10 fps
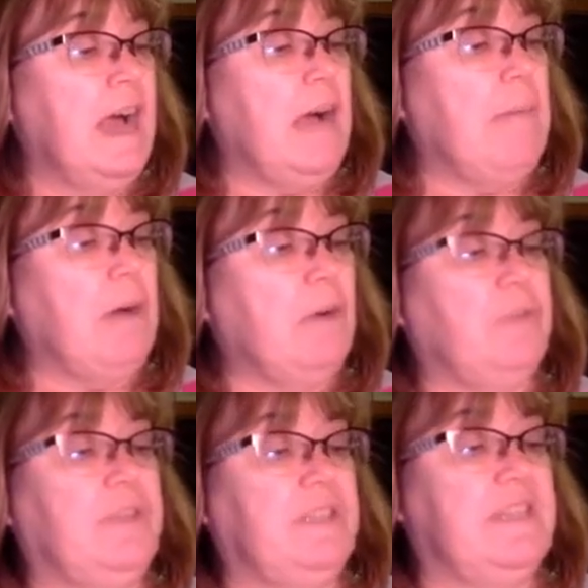
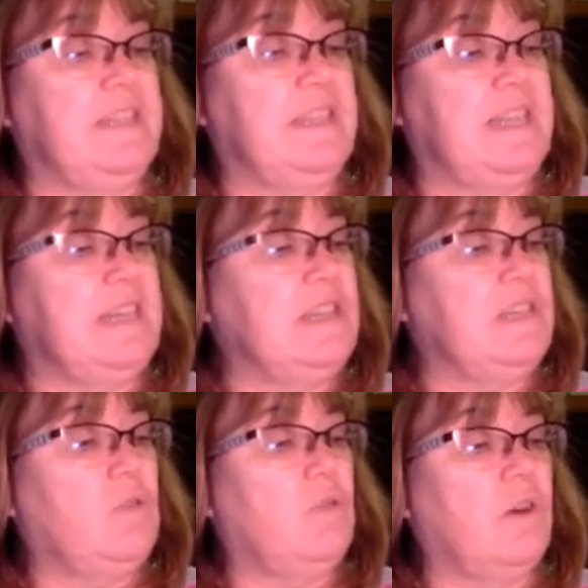about the
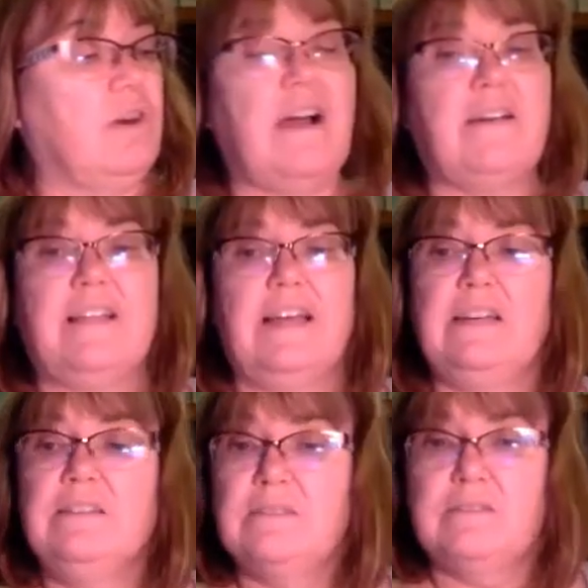disease, or are
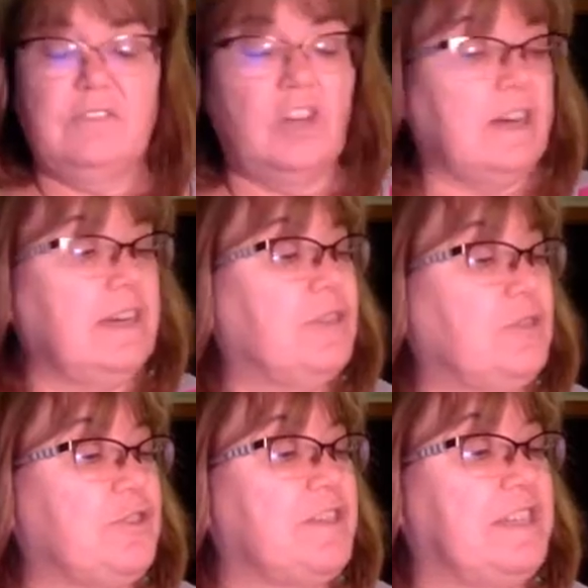they not
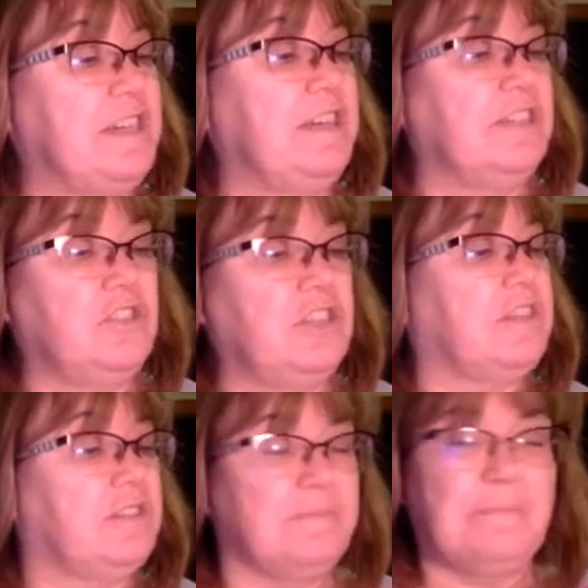interested in
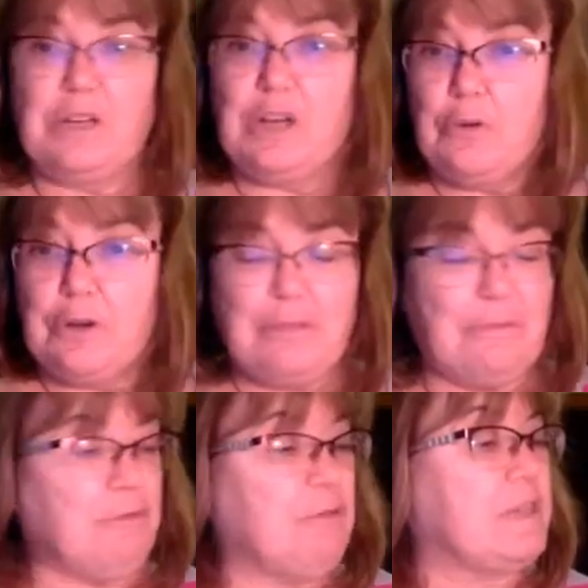just going
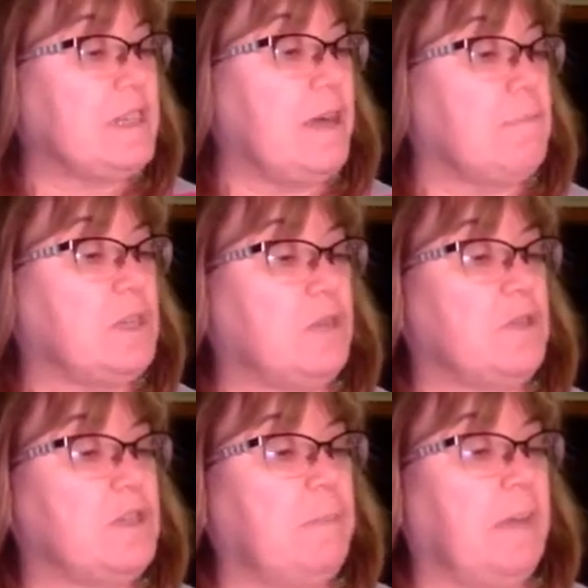through the steps, so
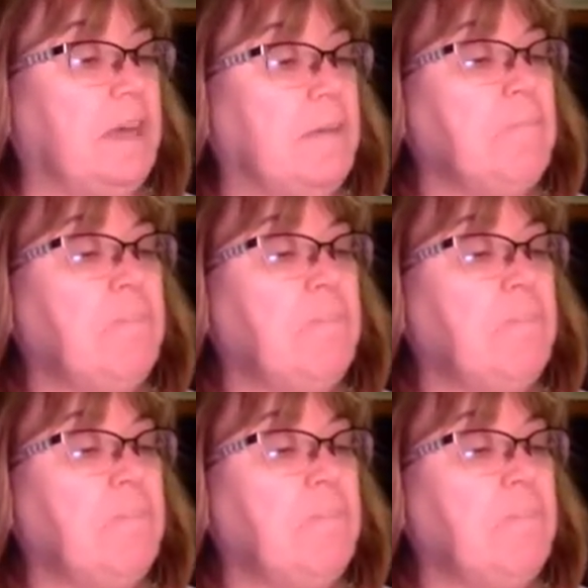to speak?